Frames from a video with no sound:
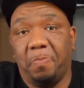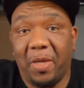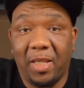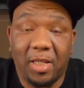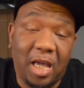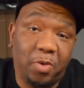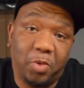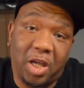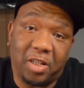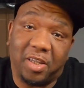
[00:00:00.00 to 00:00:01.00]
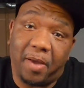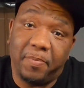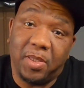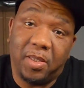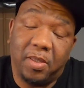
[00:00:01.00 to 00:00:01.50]
Man, look, I done went out and got
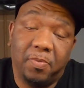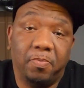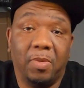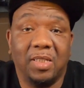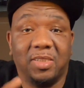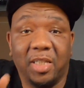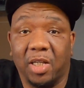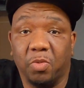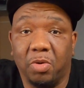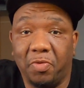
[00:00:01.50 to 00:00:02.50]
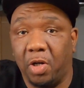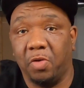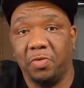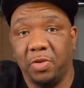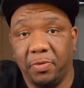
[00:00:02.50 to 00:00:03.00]
me my second
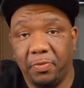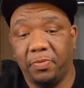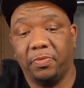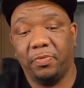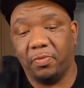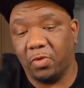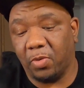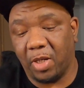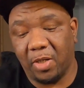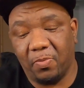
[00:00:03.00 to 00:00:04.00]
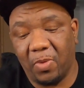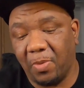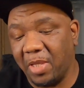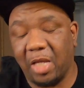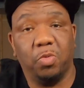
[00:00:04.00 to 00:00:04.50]
revolver. Right?
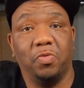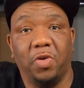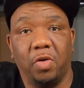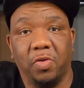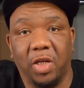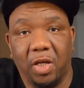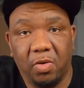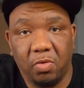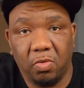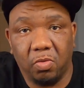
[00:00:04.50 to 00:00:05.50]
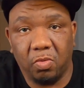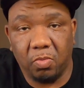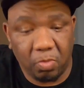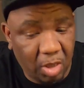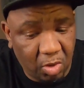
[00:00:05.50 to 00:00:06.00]
I'm not a revolver guy.
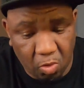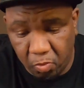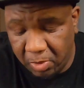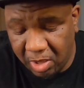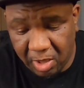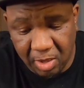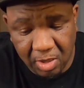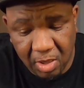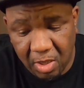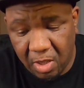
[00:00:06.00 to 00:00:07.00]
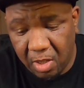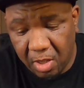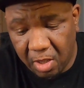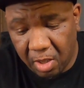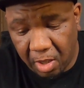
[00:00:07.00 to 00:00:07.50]
By no means.
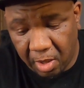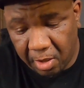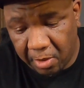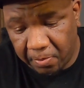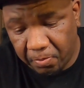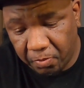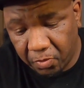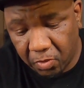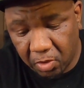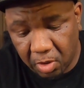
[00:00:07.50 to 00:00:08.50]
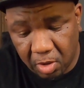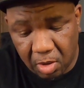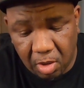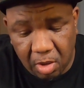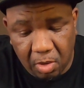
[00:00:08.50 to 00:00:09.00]

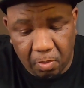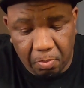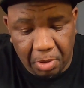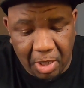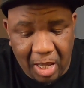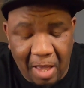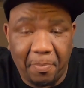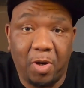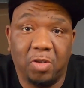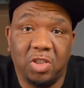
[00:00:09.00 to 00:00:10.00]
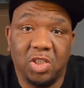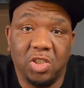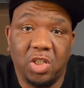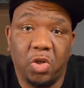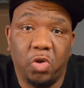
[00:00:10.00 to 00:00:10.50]
But I bought this
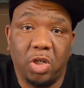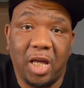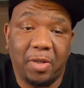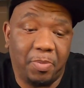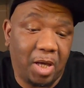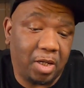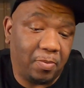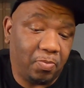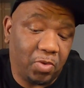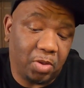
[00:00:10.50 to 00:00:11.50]
because I heard a lot about it.